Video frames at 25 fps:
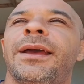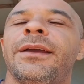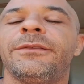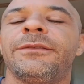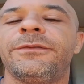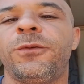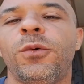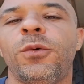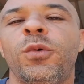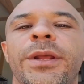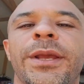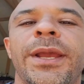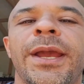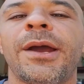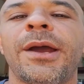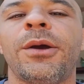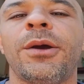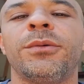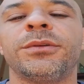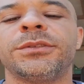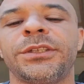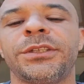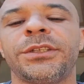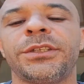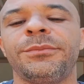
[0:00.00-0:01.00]
40
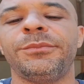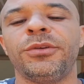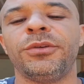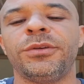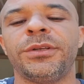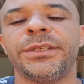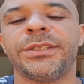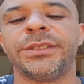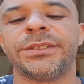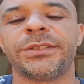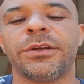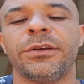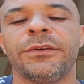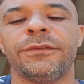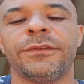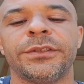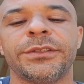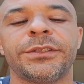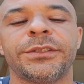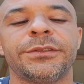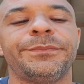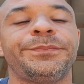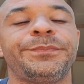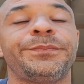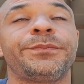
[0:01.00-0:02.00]
hours of community service.